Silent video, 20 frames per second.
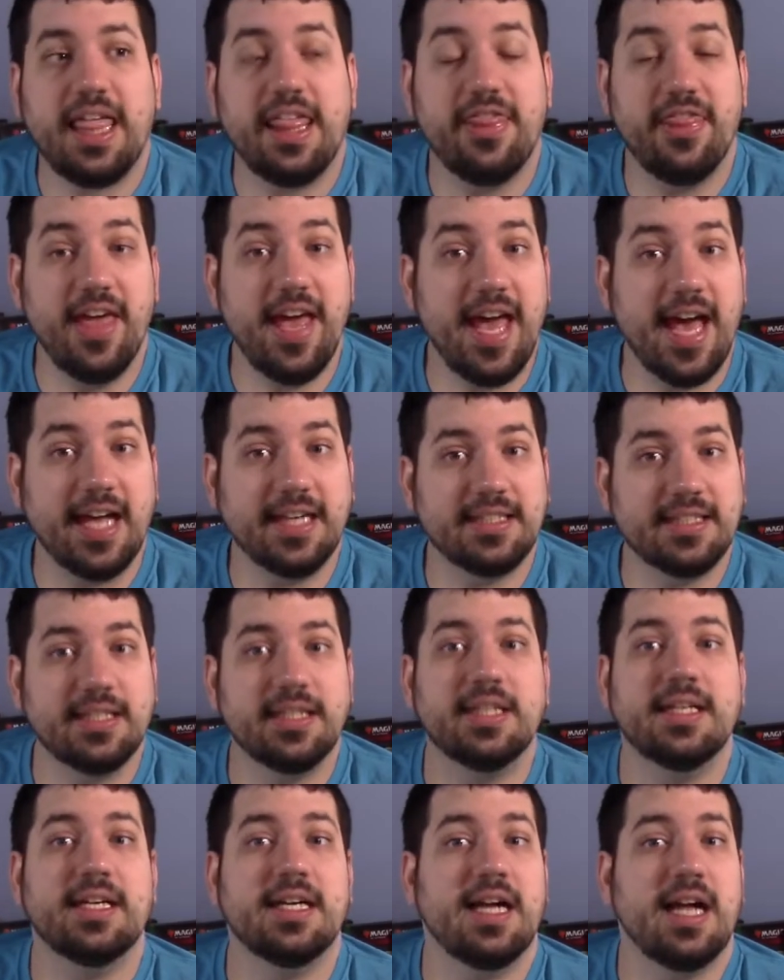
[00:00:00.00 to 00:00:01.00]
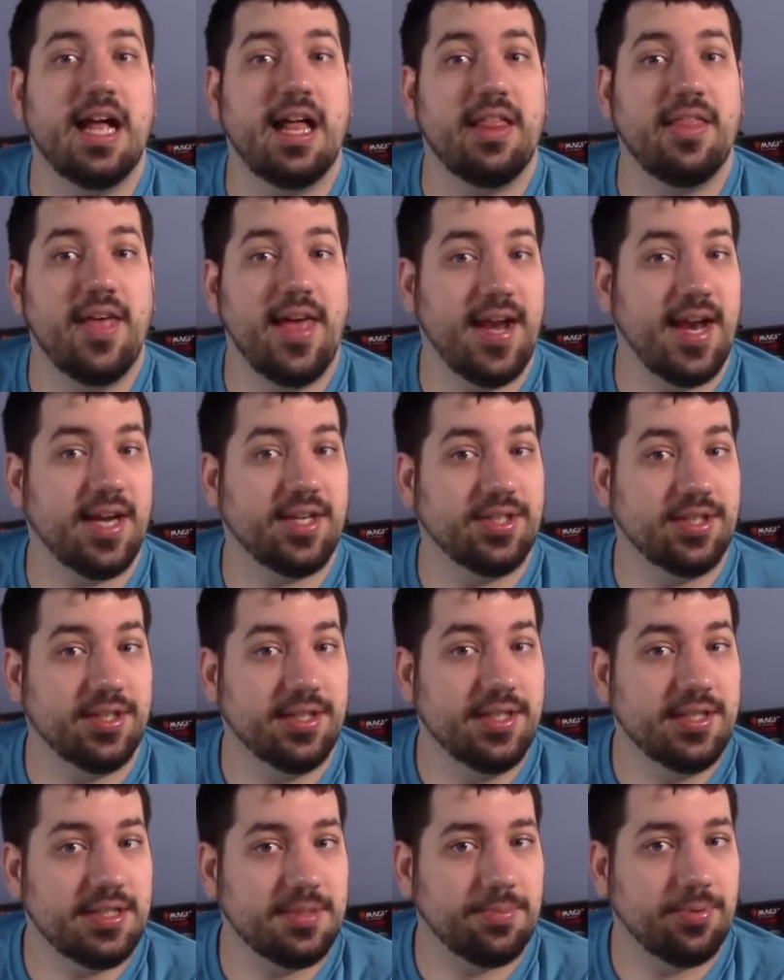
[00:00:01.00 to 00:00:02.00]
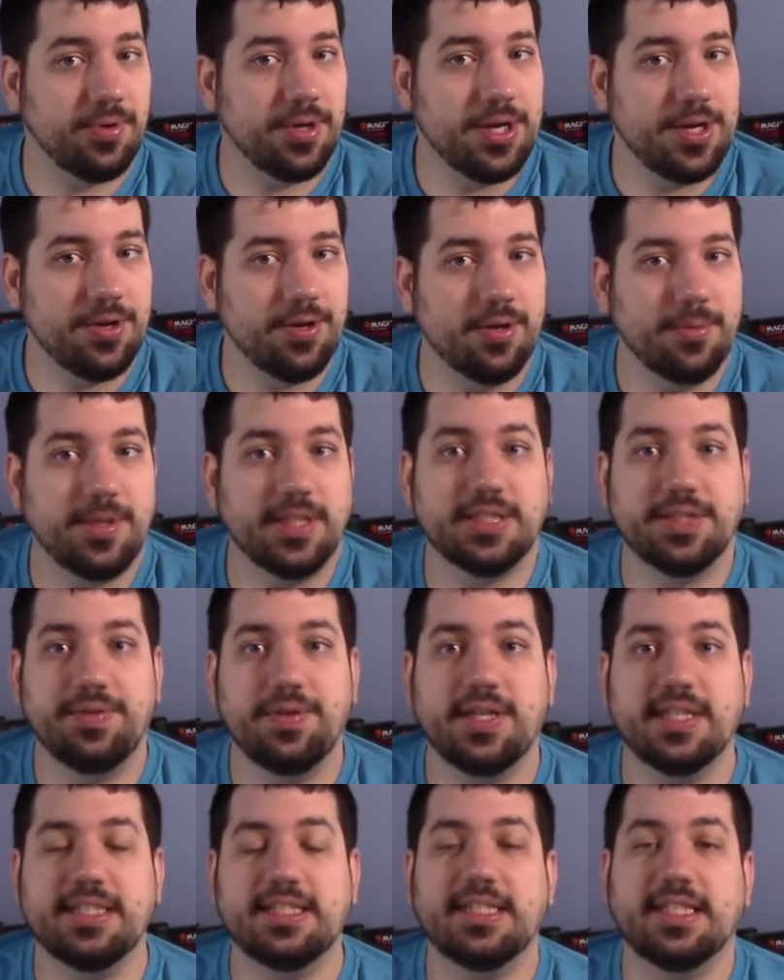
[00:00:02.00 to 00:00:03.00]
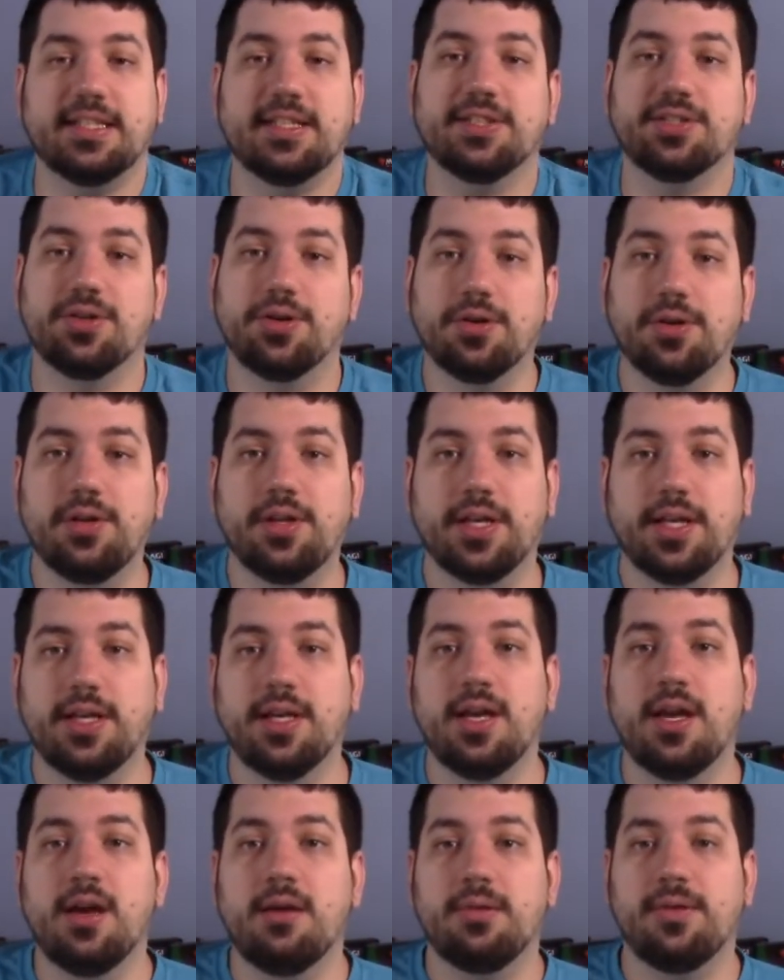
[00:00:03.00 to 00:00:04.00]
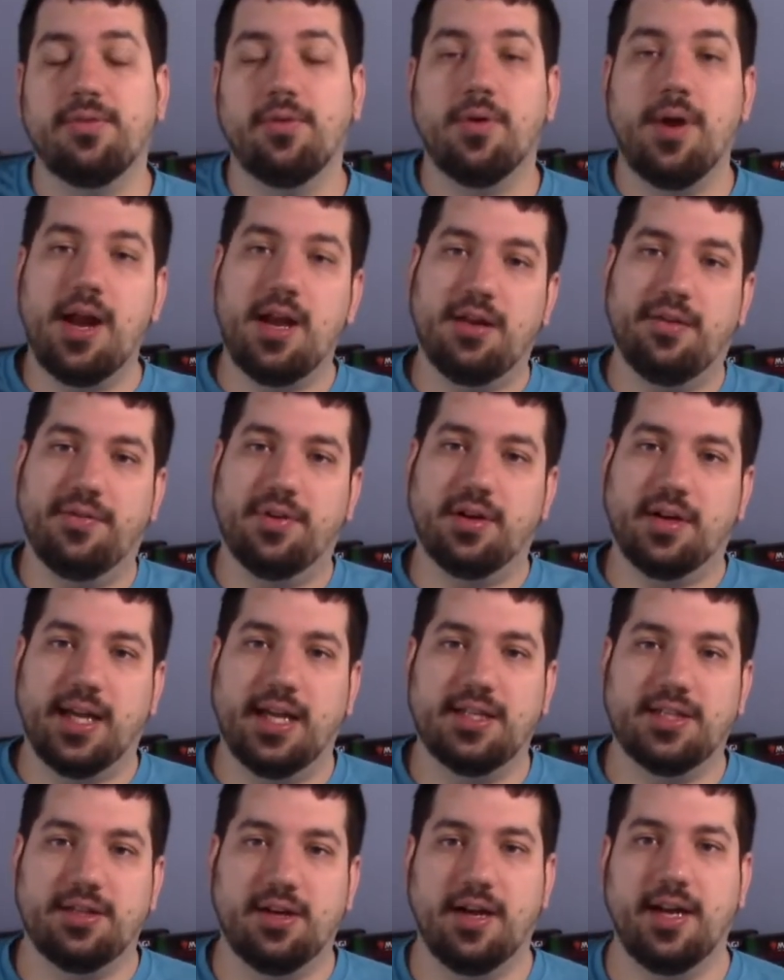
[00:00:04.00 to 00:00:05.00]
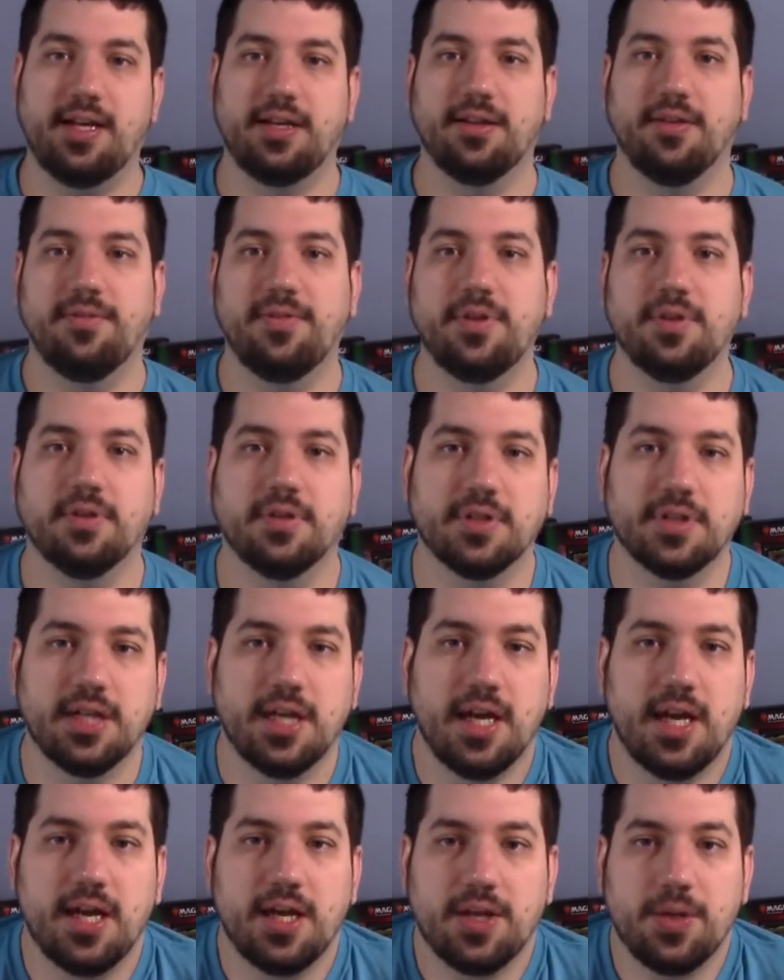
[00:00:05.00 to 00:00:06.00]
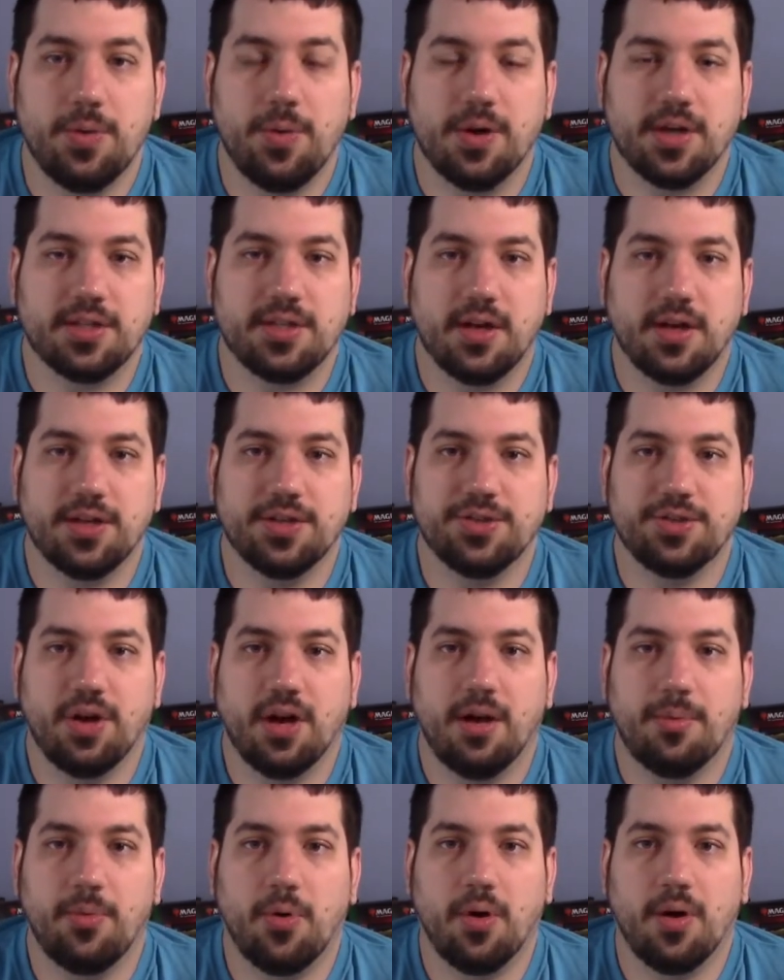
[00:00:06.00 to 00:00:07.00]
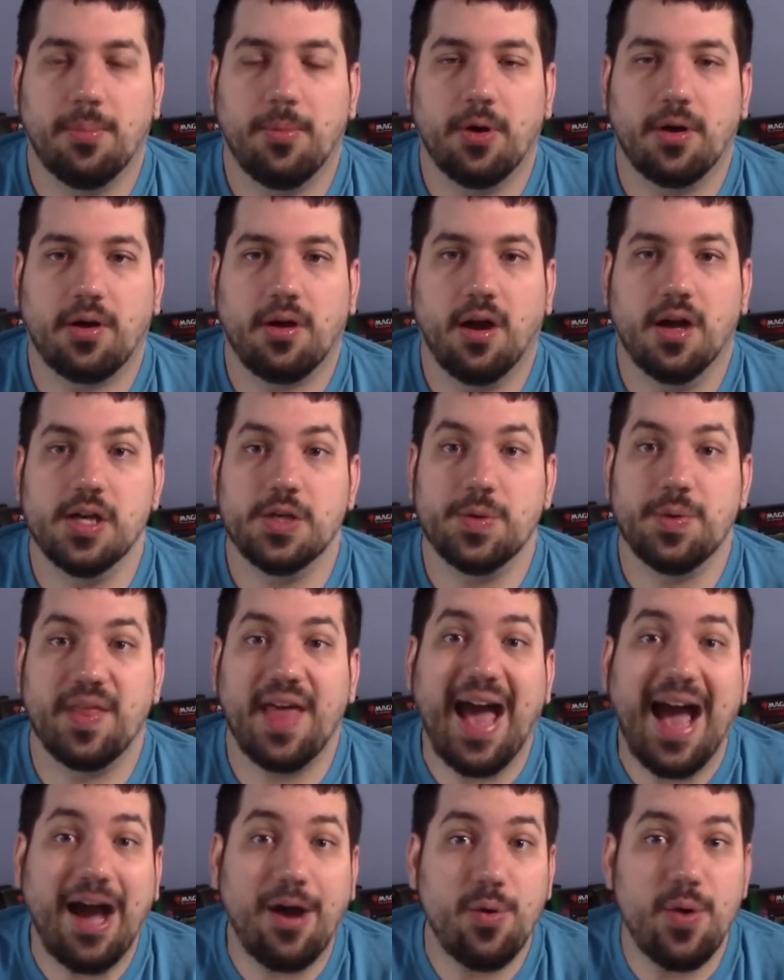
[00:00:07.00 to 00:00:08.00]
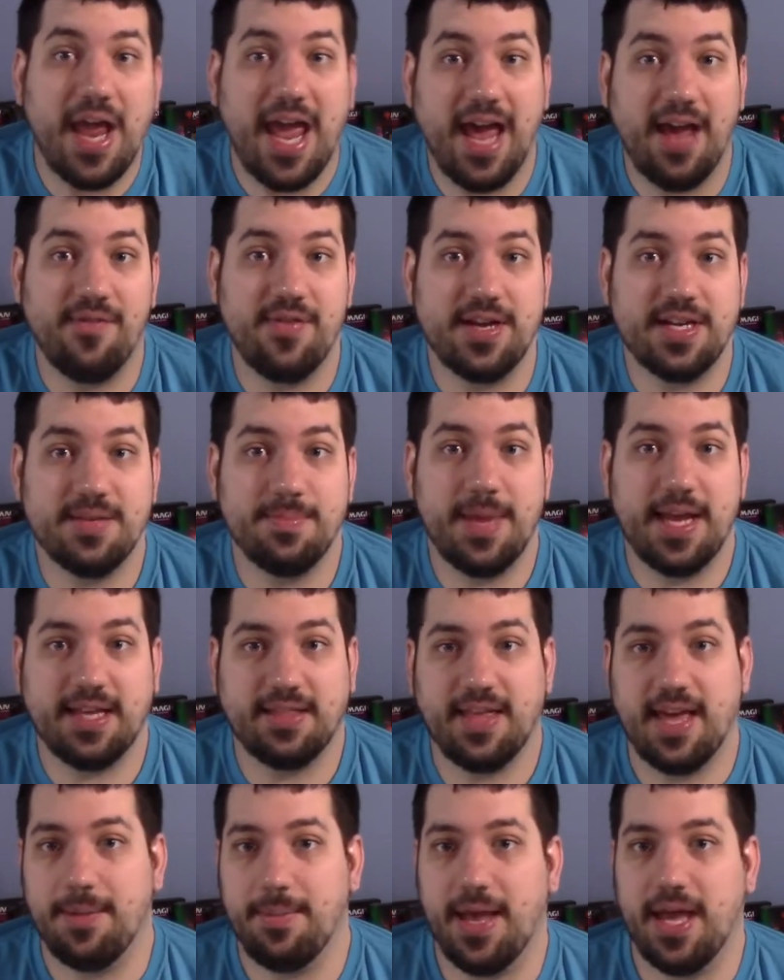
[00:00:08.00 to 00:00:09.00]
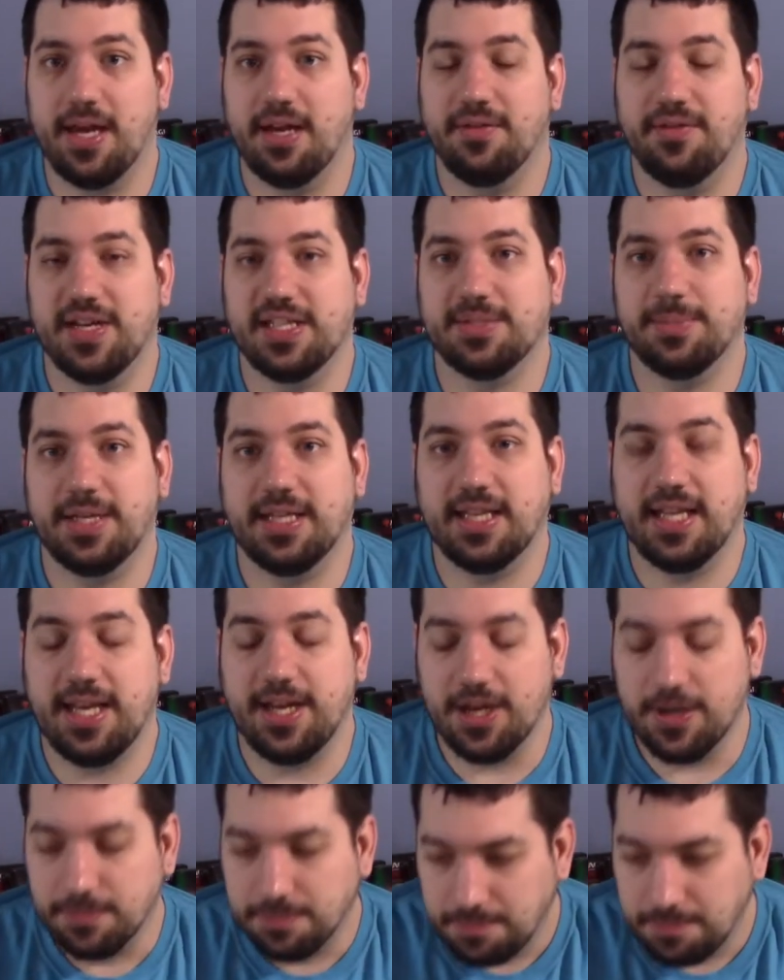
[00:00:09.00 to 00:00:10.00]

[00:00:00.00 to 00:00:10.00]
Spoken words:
that actually is pretty good, because if you can stick this early before any of your gates start hitting the field, you are starting to draw more and more cards without having to make that mana investment later.